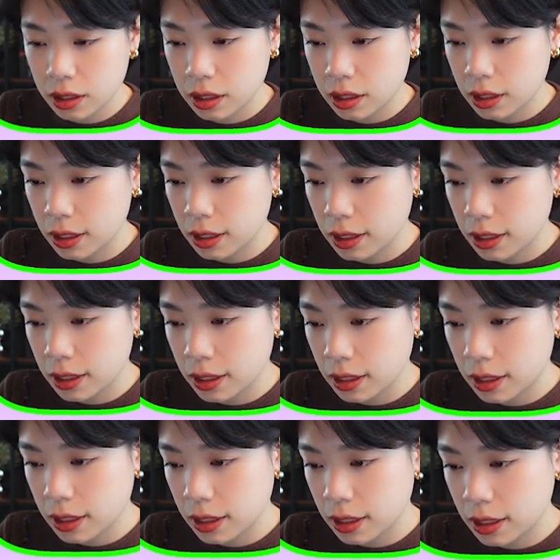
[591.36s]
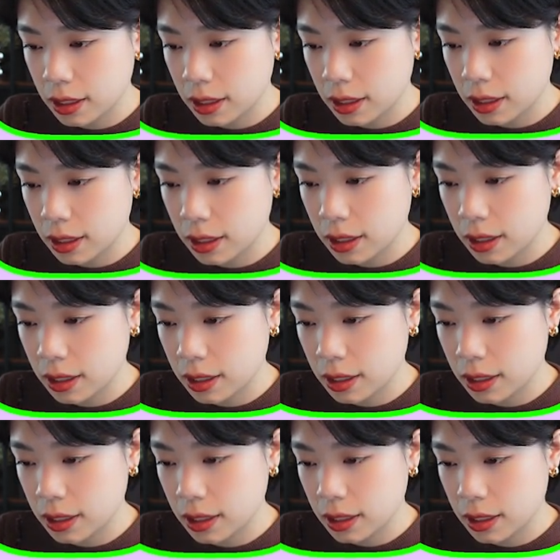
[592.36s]

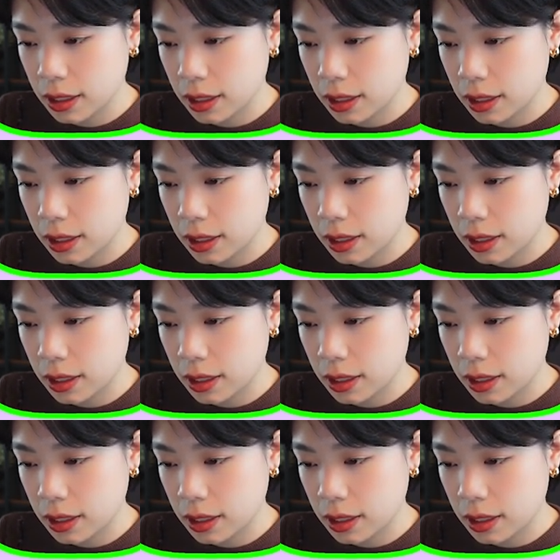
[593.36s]
Nothing is said.